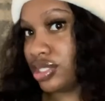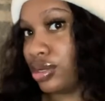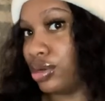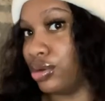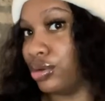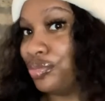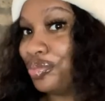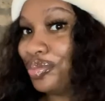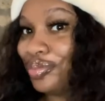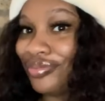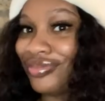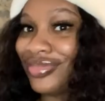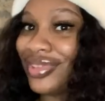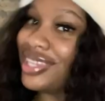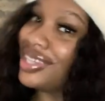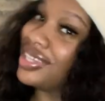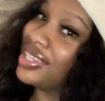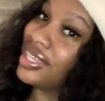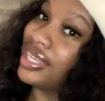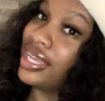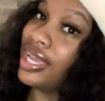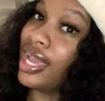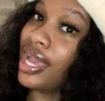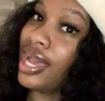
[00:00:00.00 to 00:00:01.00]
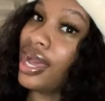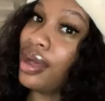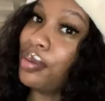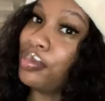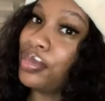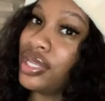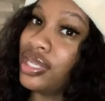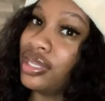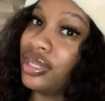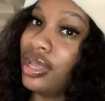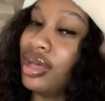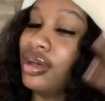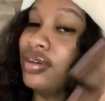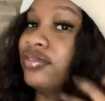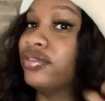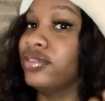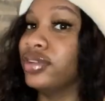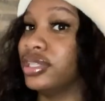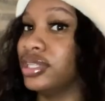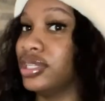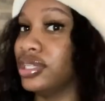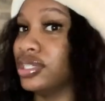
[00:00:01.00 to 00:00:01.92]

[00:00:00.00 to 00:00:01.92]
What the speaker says: So yeah, I'm in love with